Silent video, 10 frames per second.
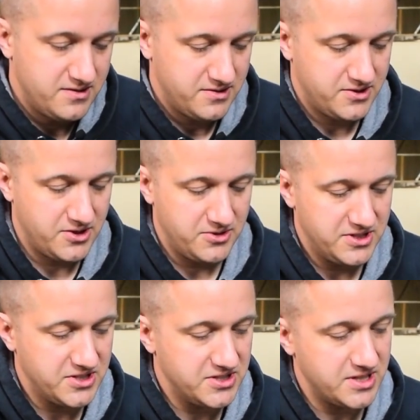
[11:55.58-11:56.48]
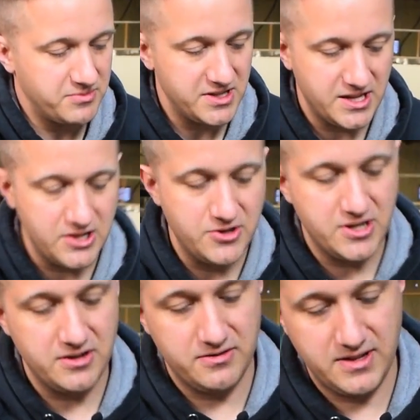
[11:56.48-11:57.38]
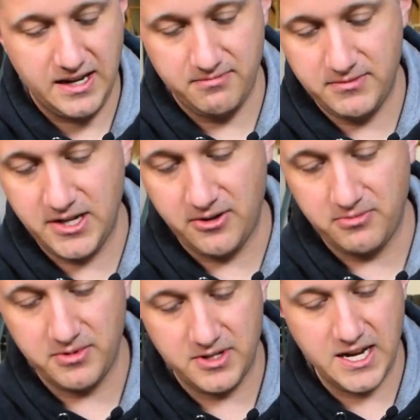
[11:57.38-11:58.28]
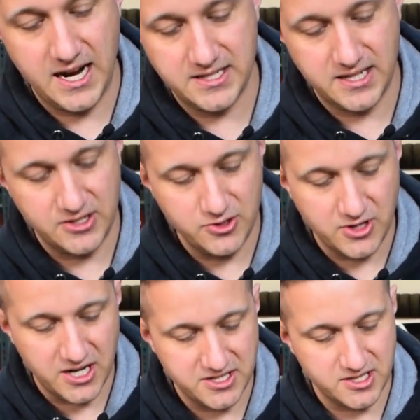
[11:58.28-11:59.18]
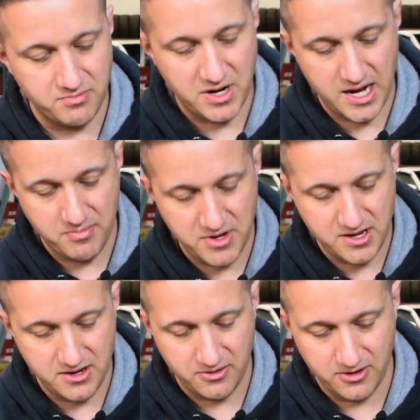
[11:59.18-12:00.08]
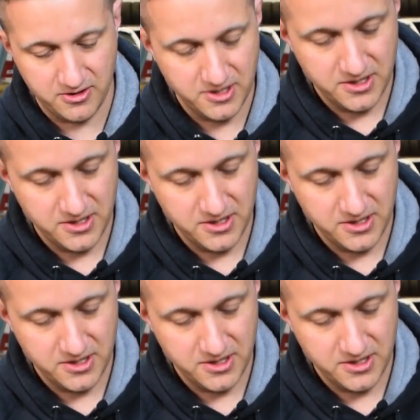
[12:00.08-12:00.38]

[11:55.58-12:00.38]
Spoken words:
So this is something that you can, you know, guys that do custom piping or